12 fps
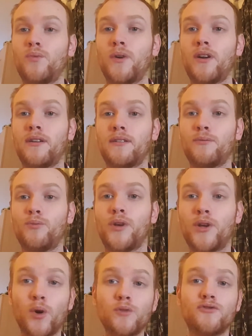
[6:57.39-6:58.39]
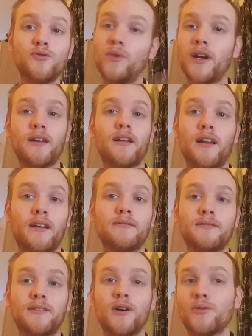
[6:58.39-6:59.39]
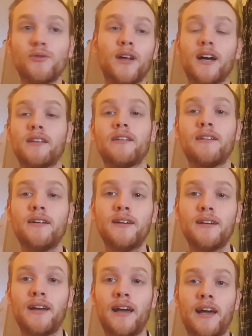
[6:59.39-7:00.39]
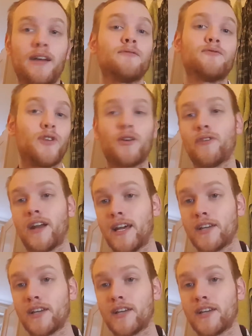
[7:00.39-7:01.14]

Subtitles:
where we go to an island and try to find